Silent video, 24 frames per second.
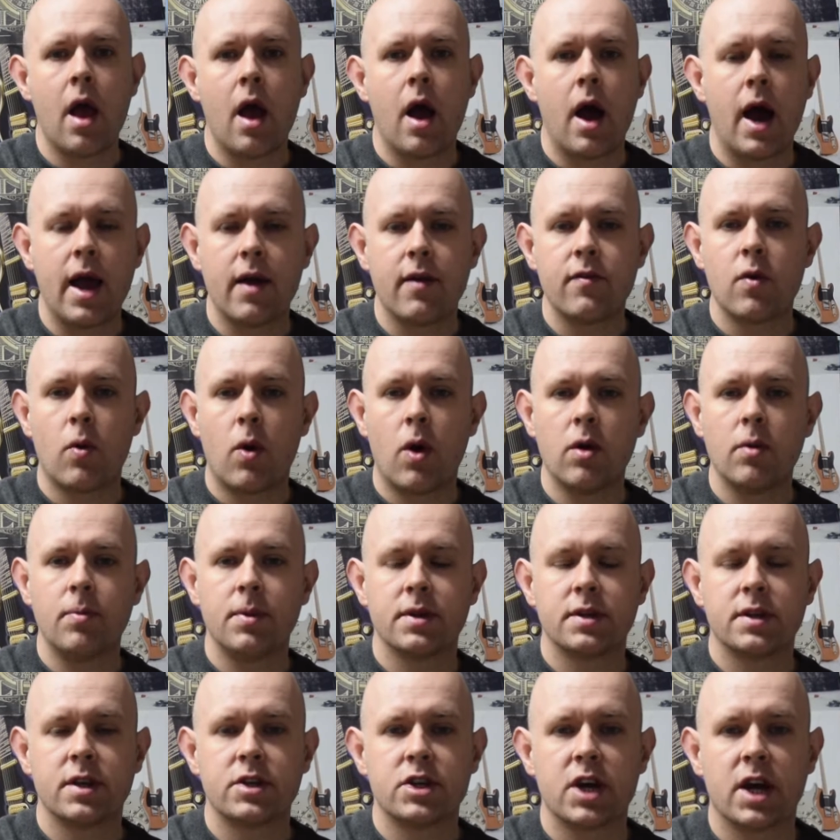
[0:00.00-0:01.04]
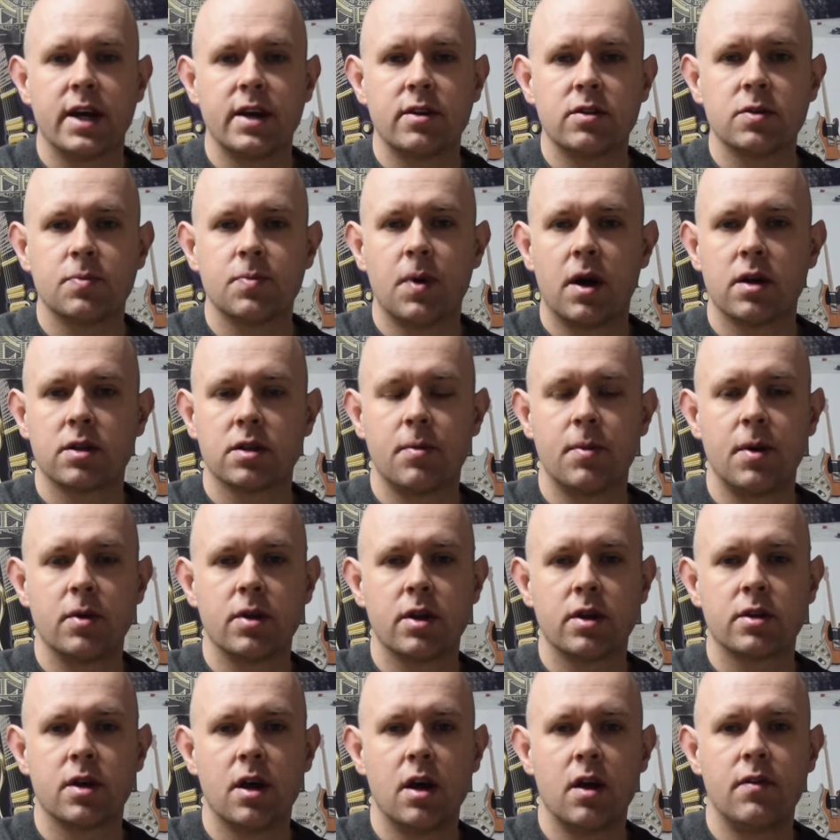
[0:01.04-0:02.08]
Hi everyone, Mr Childs, Barnsley Music
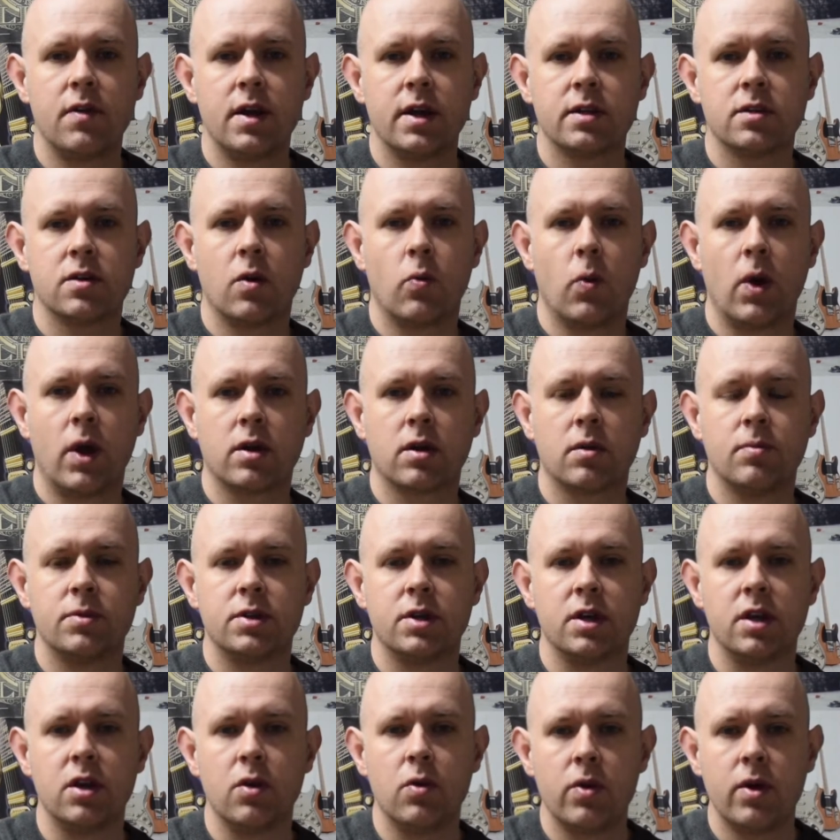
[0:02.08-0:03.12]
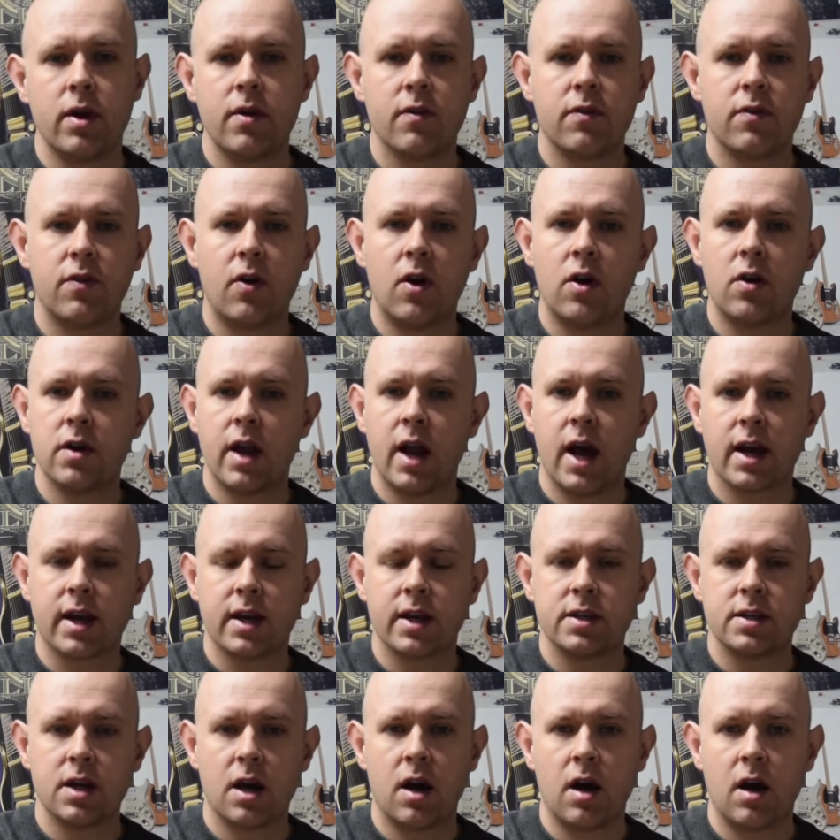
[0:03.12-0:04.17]
Service, and welcome to Unit 4 on our
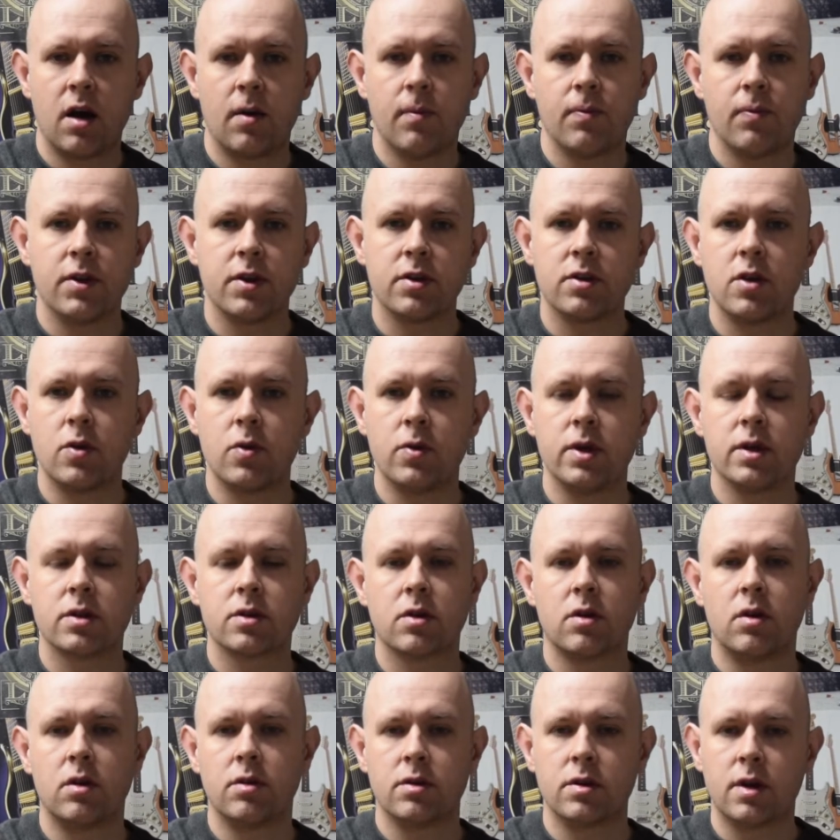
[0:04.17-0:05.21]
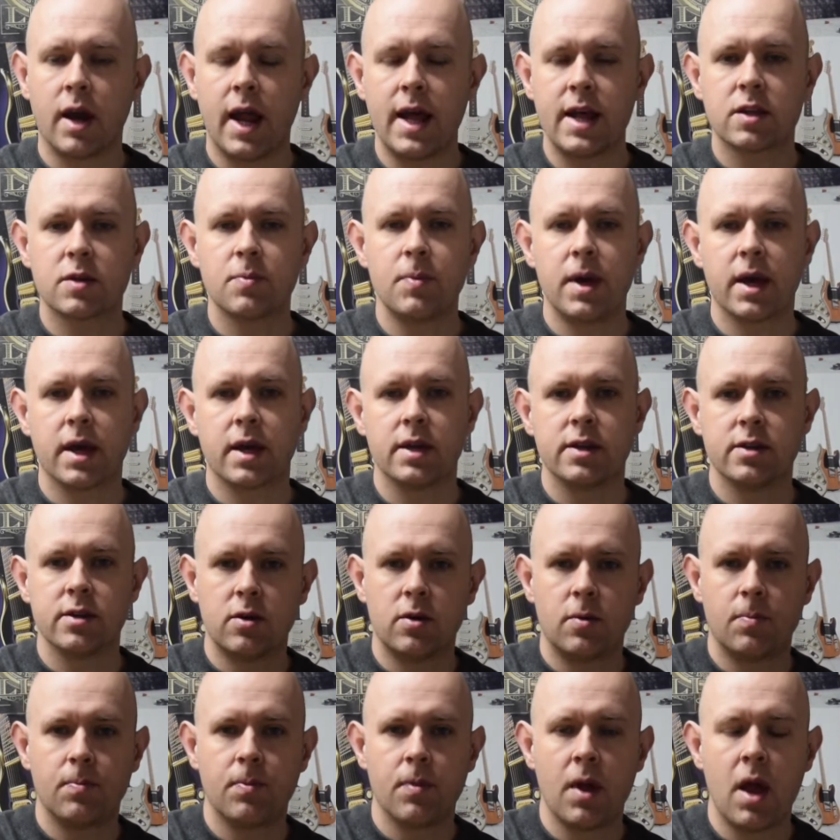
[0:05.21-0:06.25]
guitar. This unit is called Let's Make It
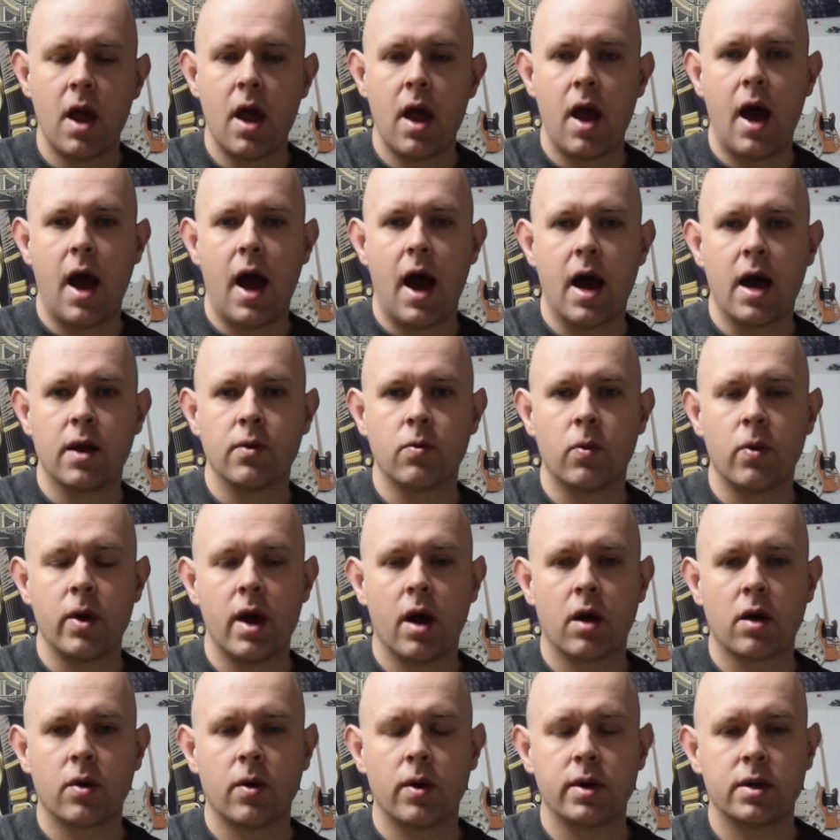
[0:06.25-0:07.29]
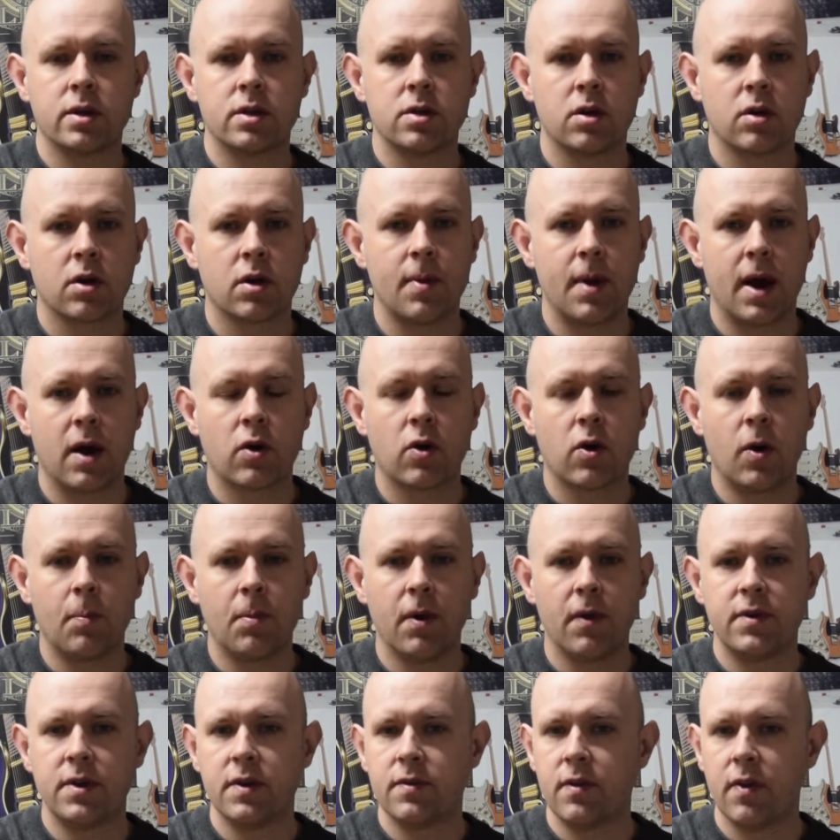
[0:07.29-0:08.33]
Up, and we are going to talk about a couple
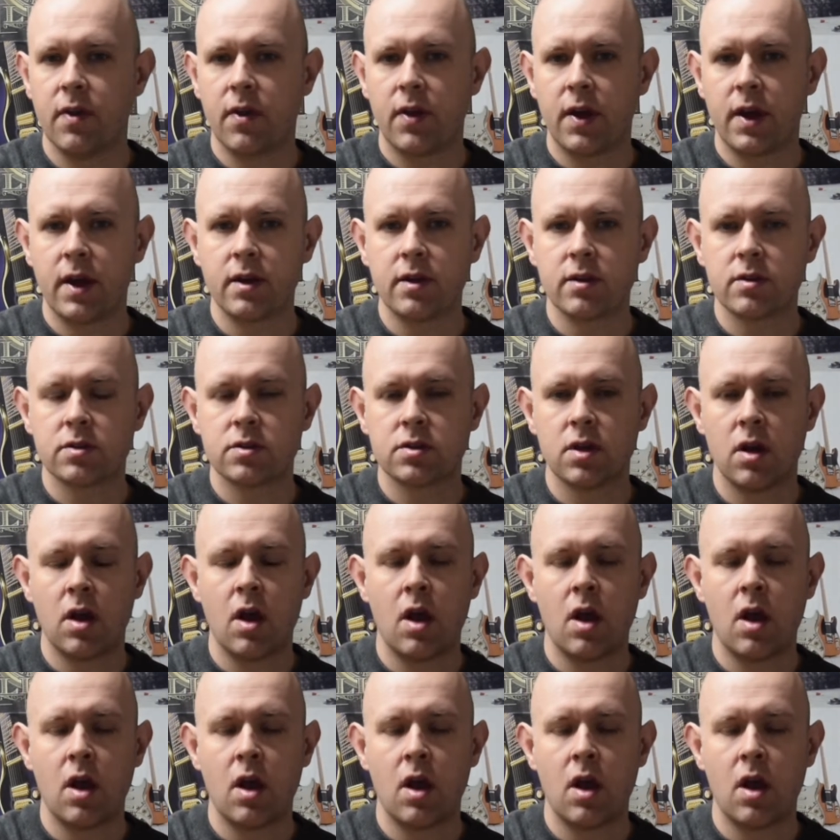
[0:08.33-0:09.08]
of different things: